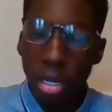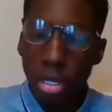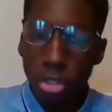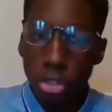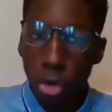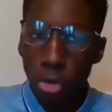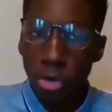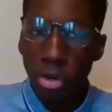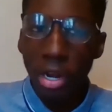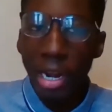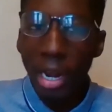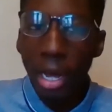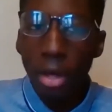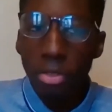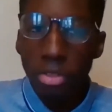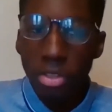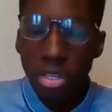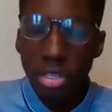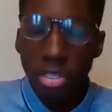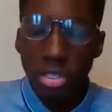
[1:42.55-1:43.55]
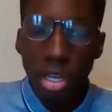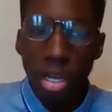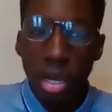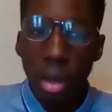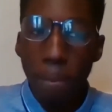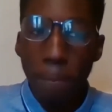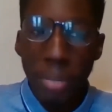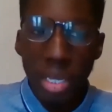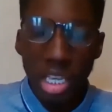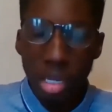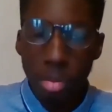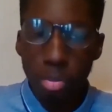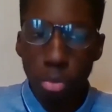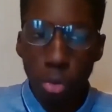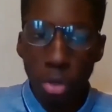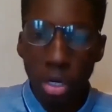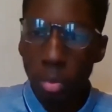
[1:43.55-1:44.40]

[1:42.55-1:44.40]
don't allow these people,